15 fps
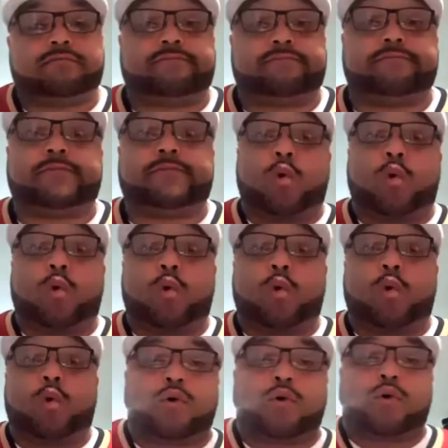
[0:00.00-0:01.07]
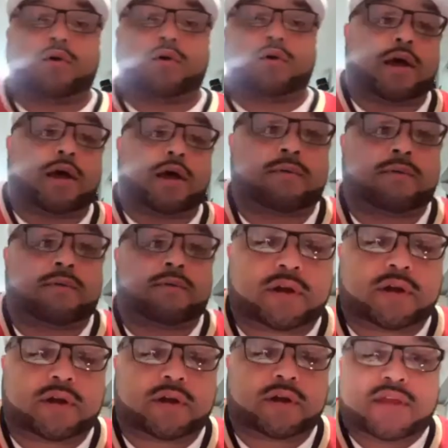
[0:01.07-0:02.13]
quote-unquote rookie of the
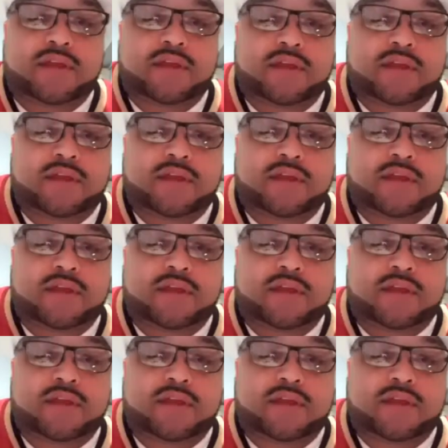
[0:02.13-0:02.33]
year.